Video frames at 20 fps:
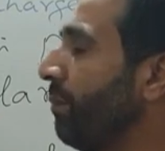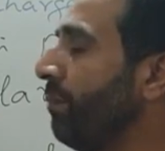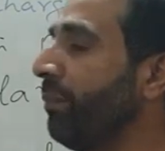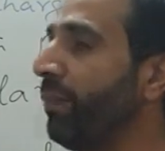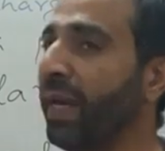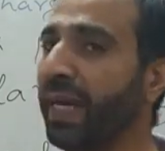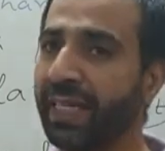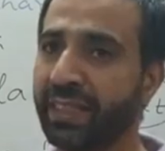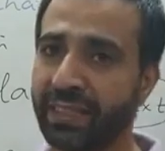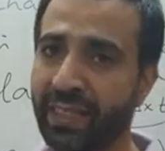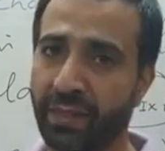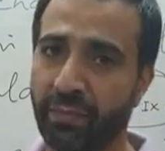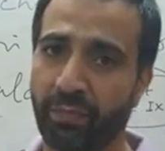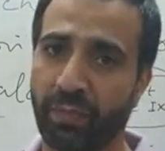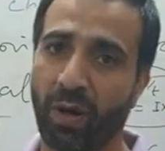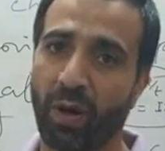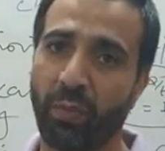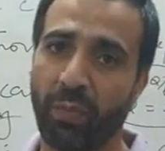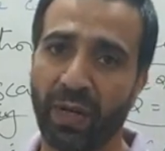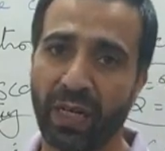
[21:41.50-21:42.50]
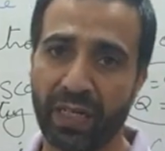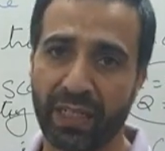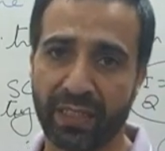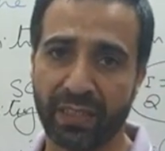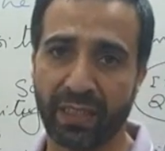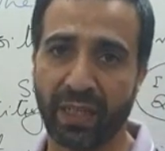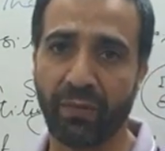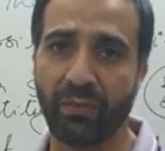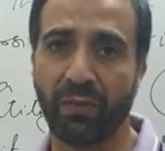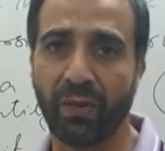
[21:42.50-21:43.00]
basic properties
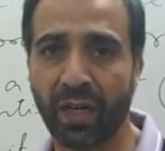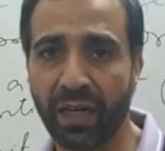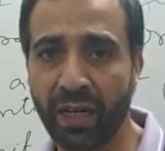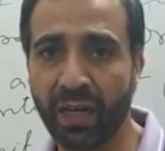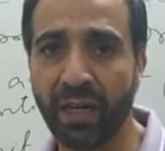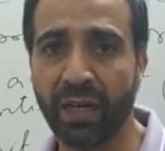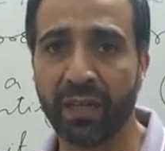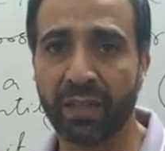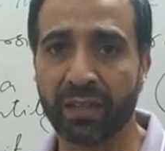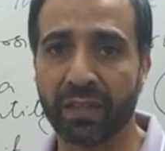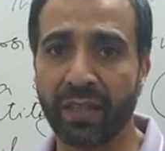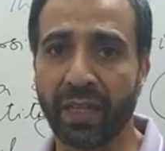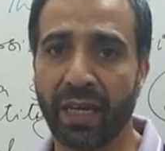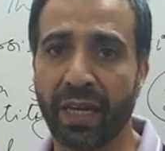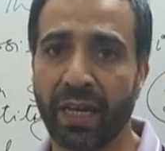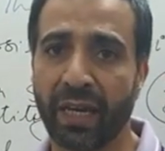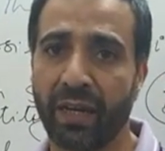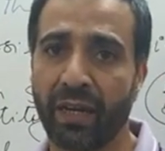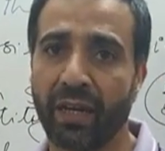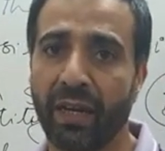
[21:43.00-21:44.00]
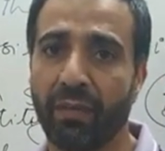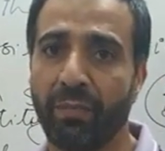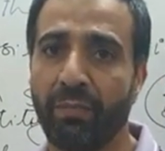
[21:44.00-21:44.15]
of what? The